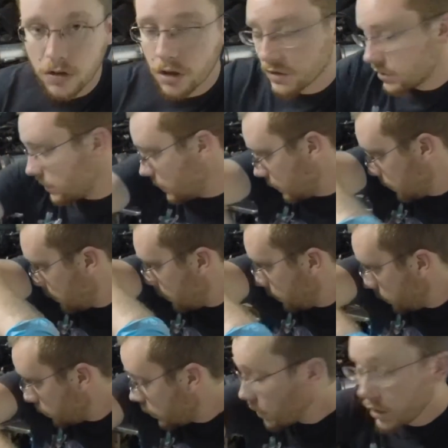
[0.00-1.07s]
launching the
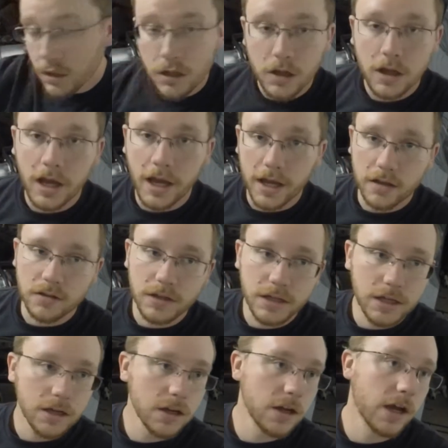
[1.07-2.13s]
car at
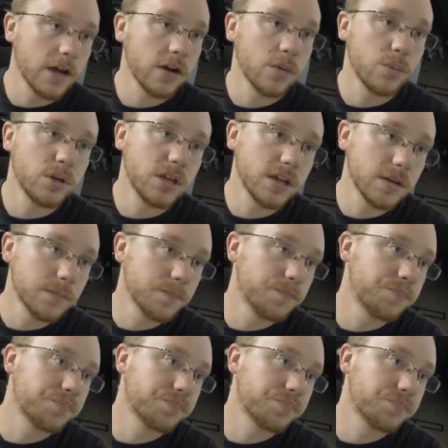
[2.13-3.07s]
like high RPM.